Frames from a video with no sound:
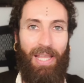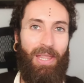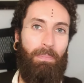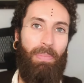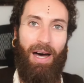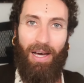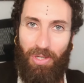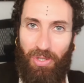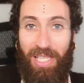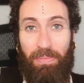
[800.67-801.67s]
the
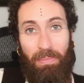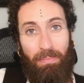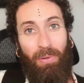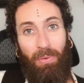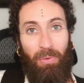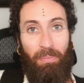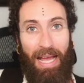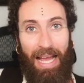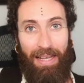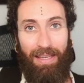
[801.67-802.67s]
punch that's been pulled
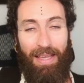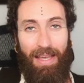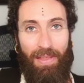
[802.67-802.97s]
back,